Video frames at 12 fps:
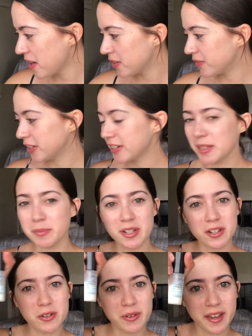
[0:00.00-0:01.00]
First, I'm going to
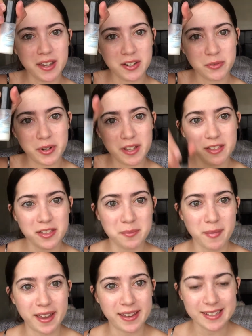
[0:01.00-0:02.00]
go in with
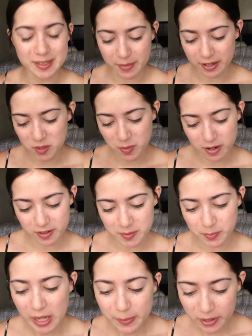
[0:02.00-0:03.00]
my Smashbox
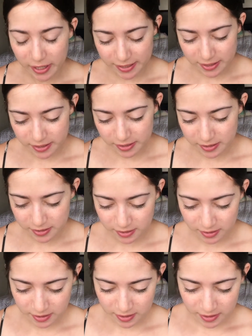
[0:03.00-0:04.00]
Primerizer.
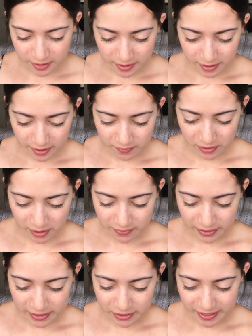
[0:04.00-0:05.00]
I've got
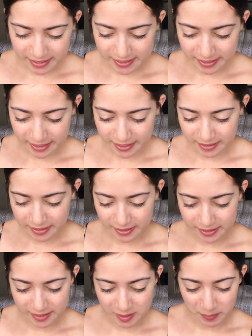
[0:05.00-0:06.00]
very dry skin,
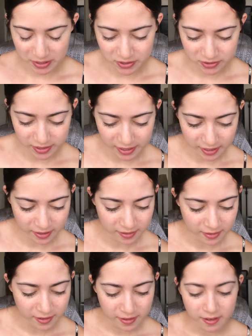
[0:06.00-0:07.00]
especially
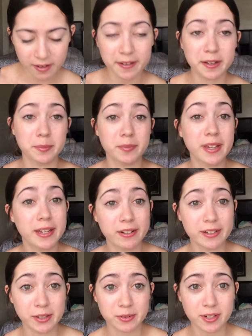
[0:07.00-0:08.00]
here in
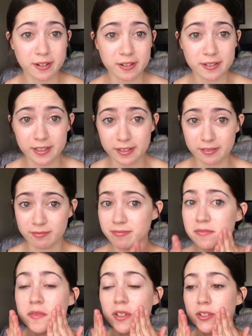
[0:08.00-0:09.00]
Utah in
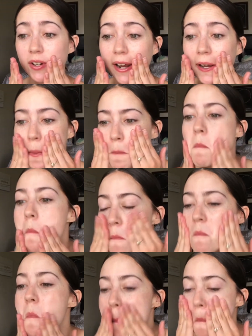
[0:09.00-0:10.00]
the dry
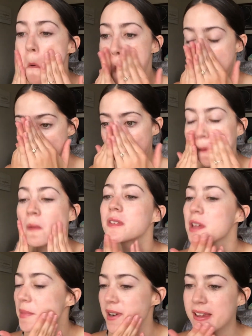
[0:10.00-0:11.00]

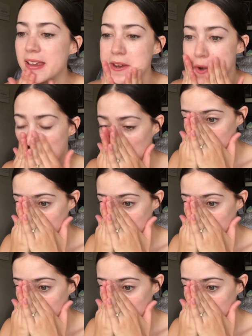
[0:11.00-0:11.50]
summer heat.